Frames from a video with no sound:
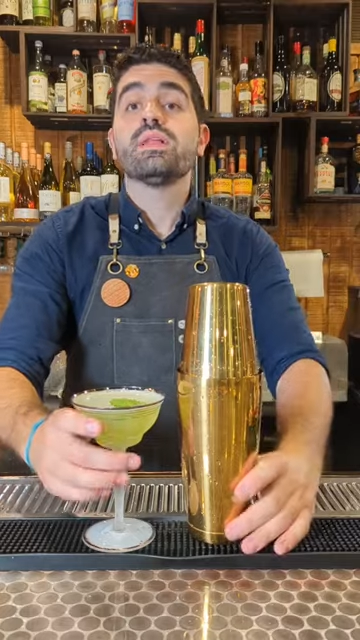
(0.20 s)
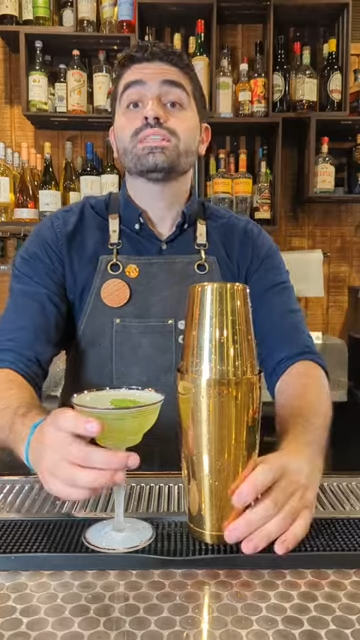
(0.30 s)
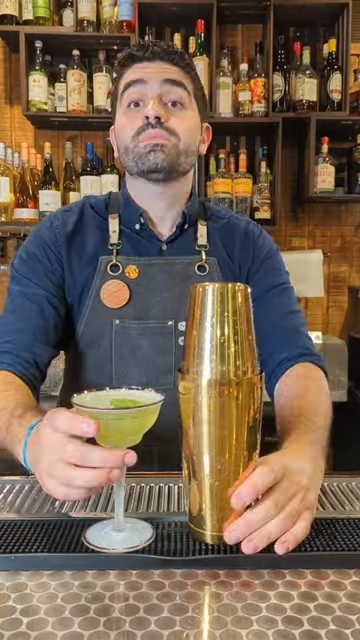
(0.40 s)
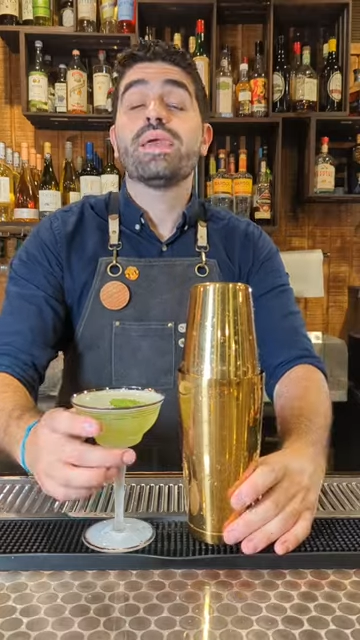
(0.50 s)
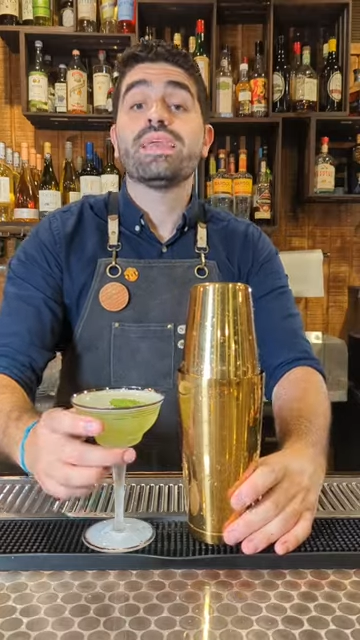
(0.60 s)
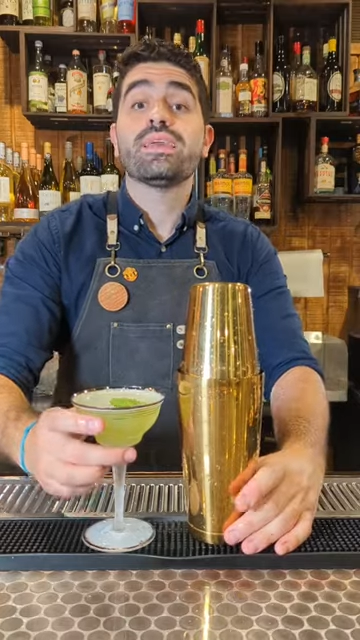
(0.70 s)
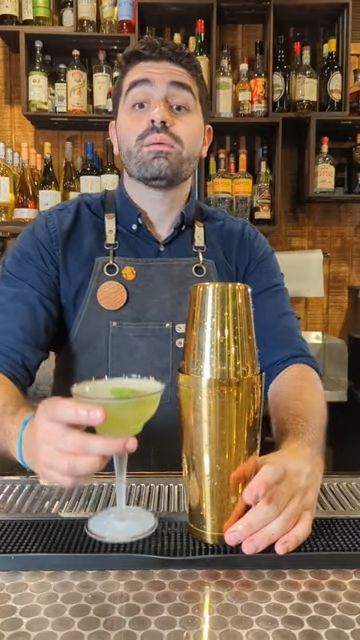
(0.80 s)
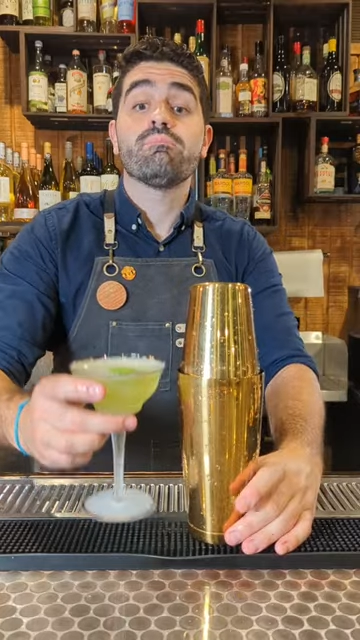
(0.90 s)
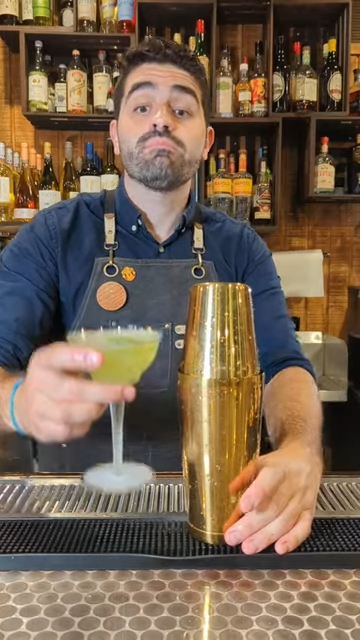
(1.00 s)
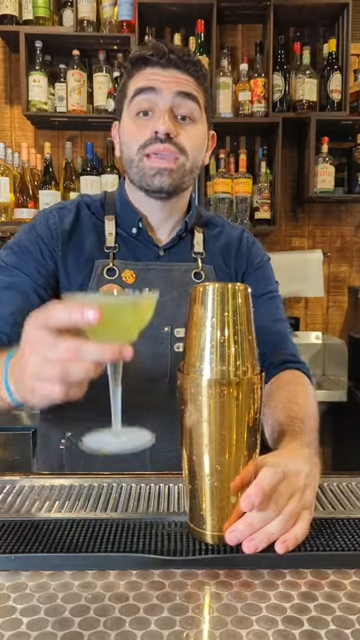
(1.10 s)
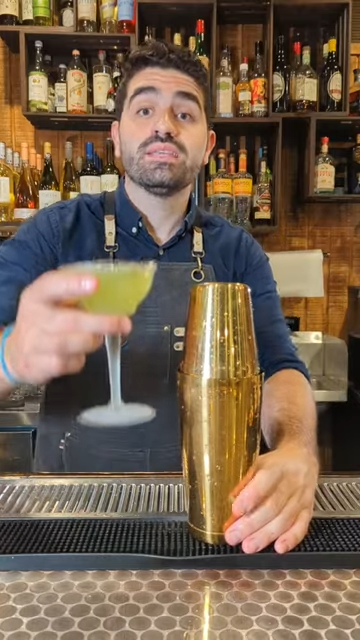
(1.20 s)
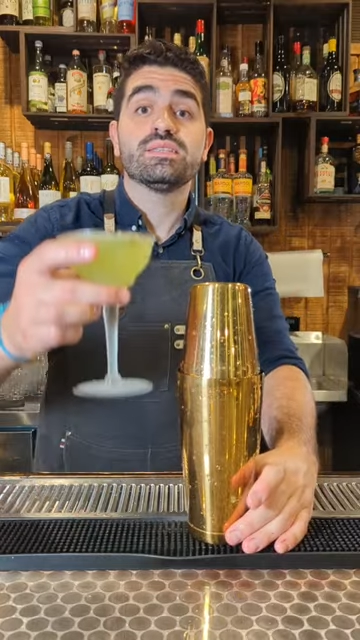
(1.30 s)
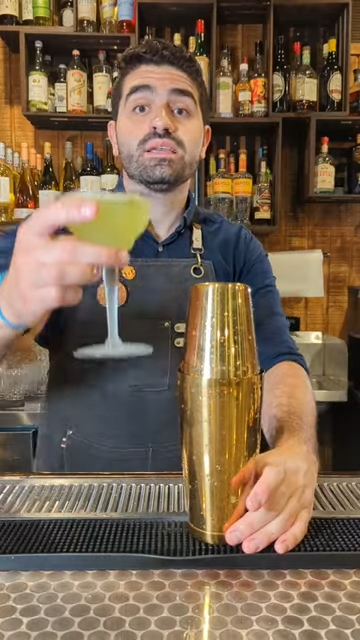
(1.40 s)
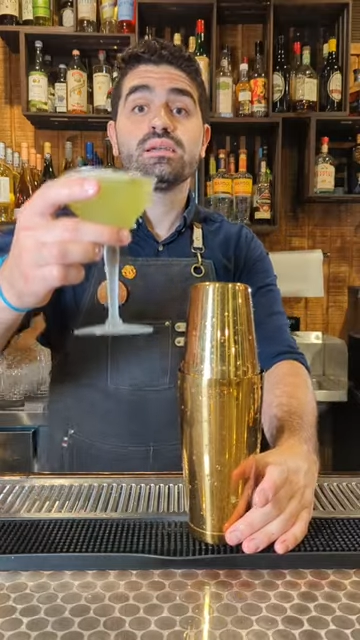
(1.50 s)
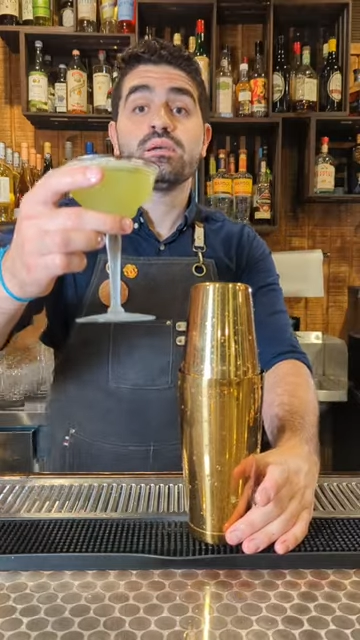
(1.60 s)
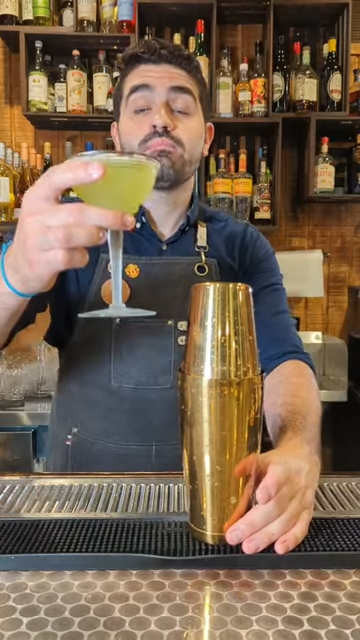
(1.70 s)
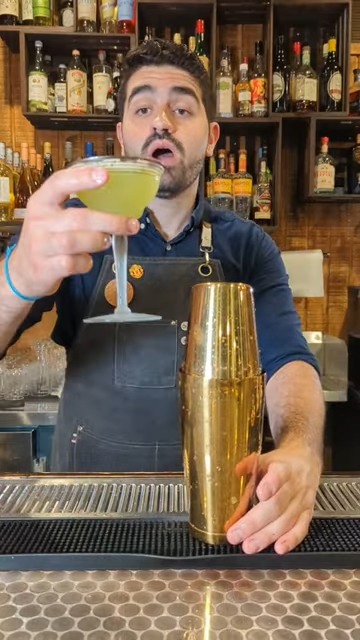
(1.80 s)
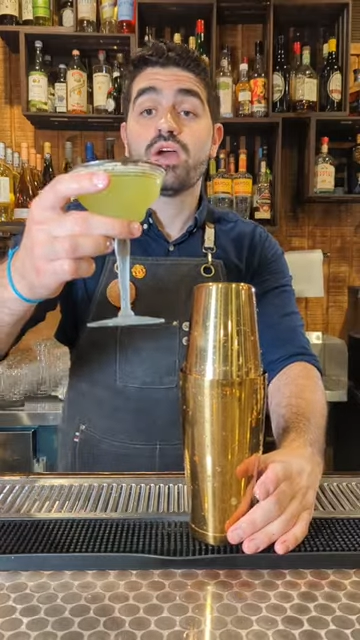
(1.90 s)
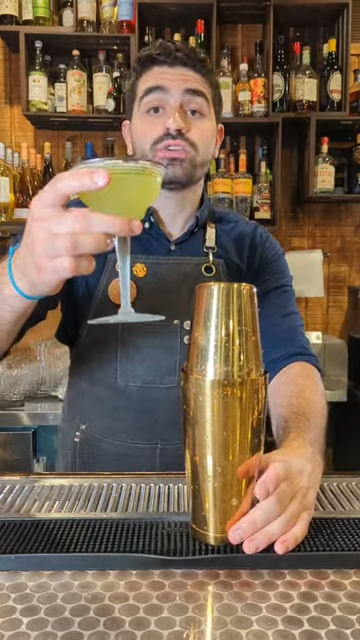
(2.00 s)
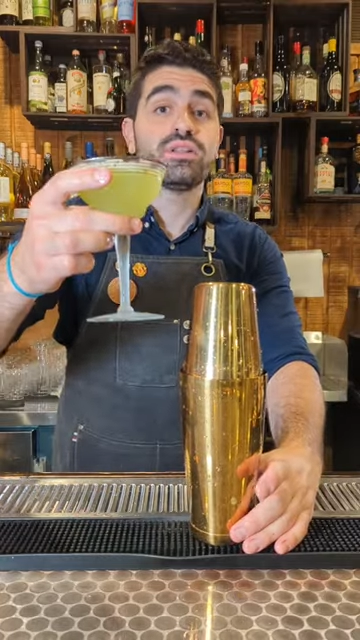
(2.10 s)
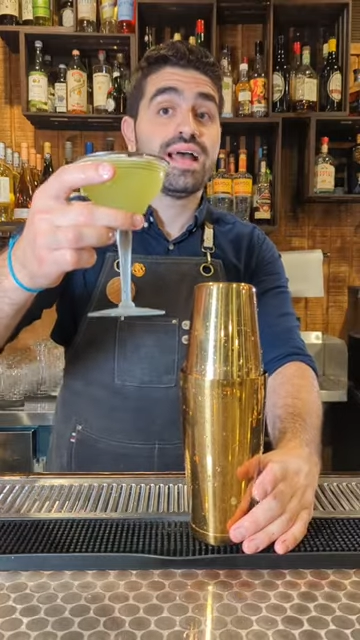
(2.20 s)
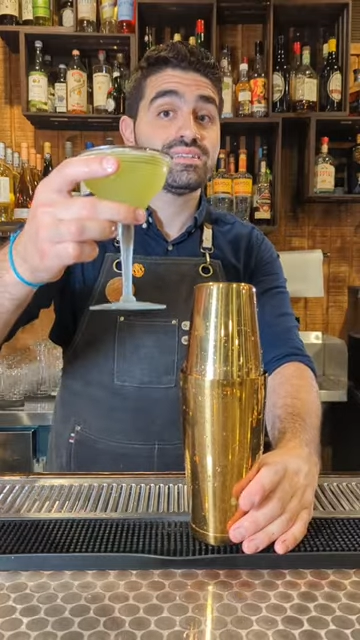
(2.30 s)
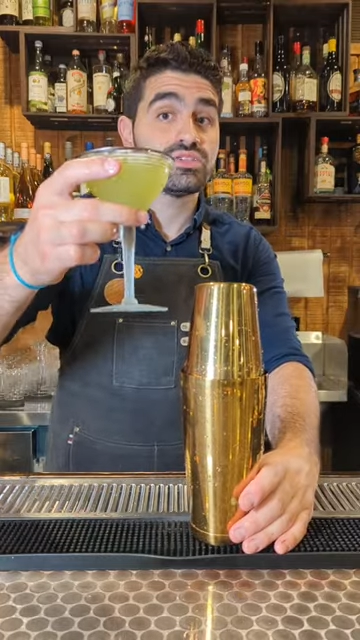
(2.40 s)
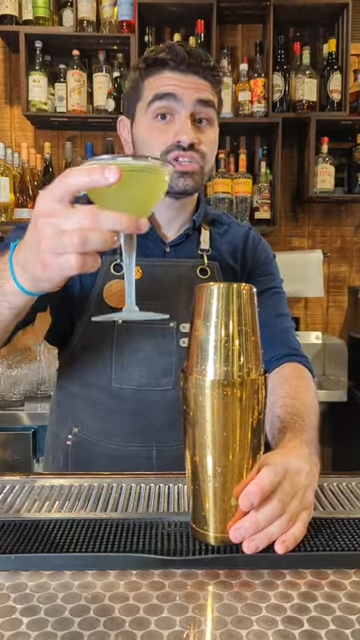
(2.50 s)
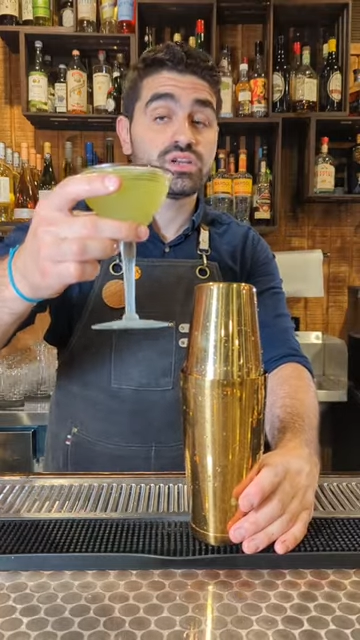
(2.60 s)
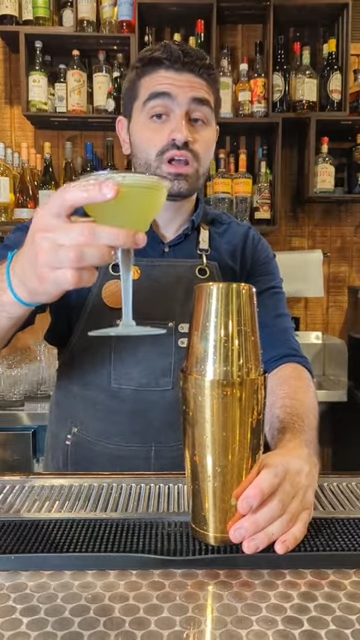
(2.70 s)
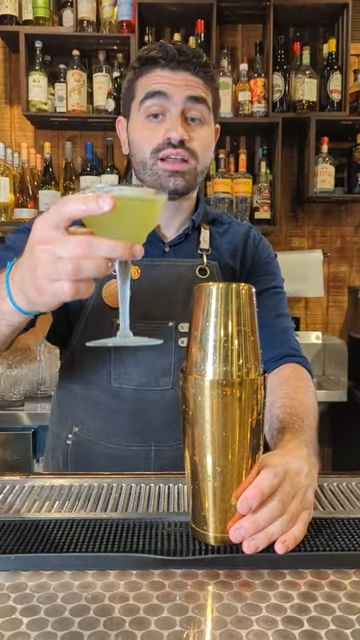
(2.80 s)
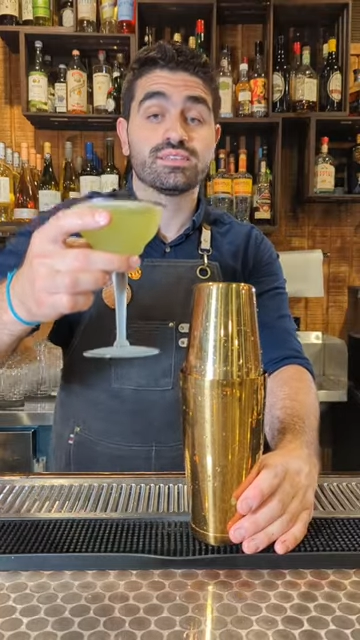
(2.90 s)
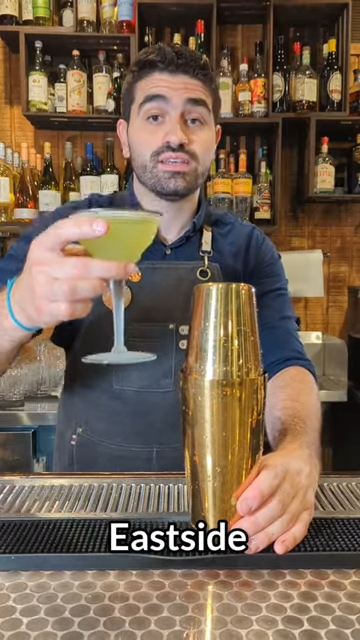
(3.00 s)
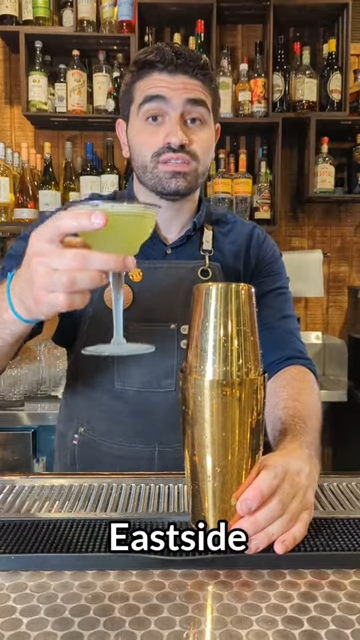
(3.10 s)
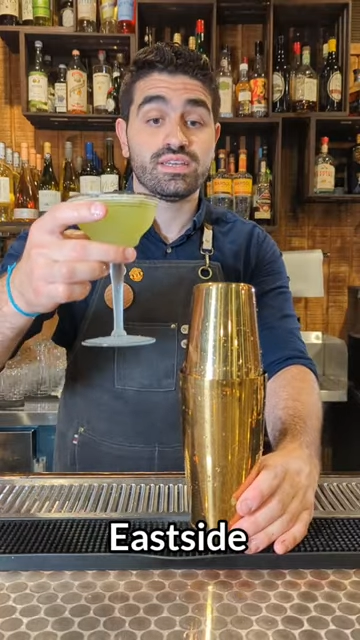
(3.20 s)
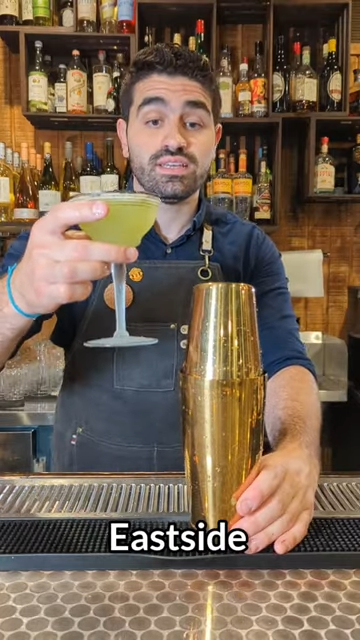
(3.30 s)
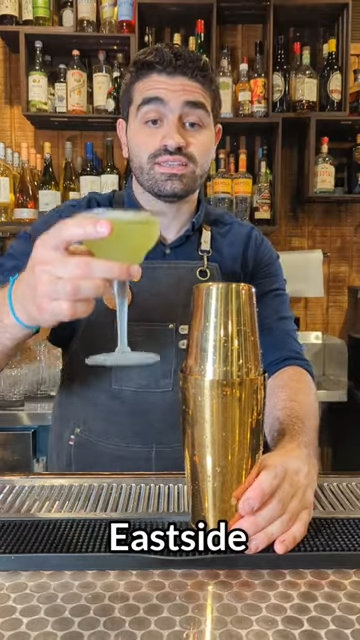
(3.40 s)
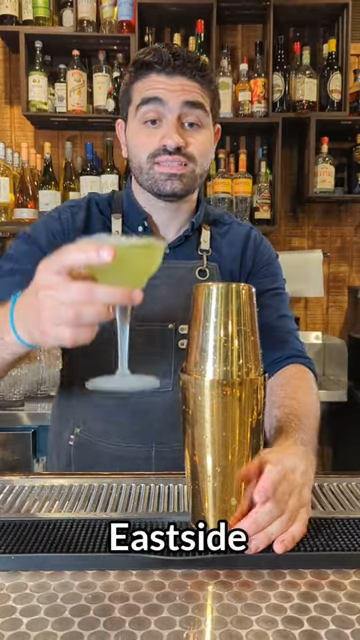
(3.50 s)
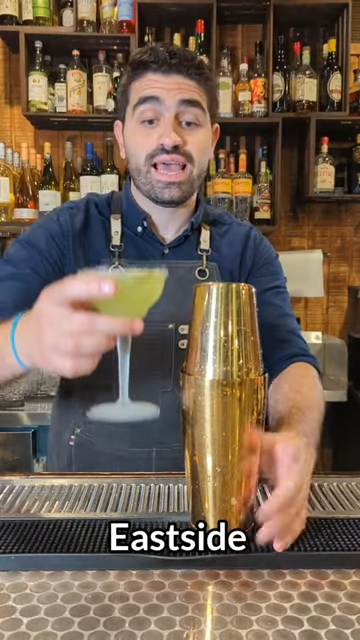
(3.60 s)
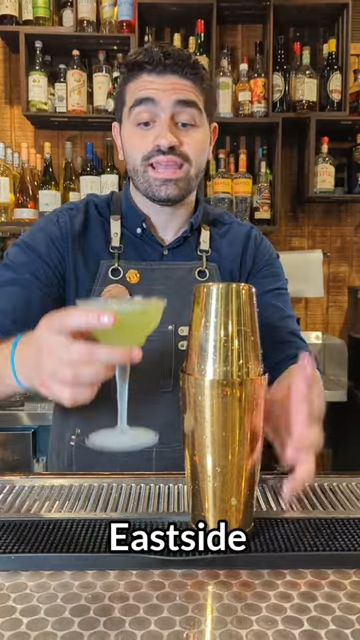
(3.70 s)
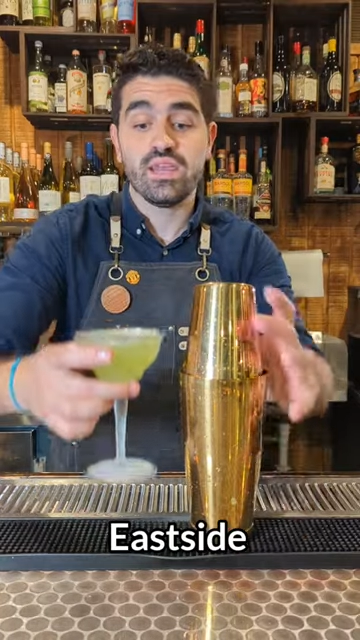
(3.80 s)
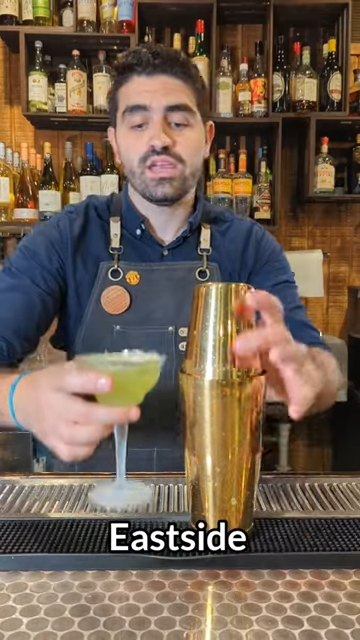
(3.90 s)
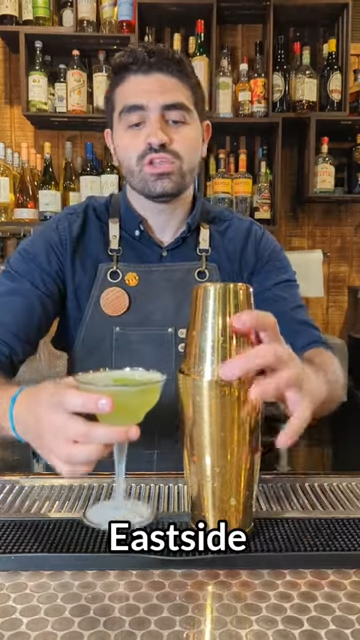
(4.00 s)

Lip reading: Let's make an amazing modern classic gin cocktail, the Eastside,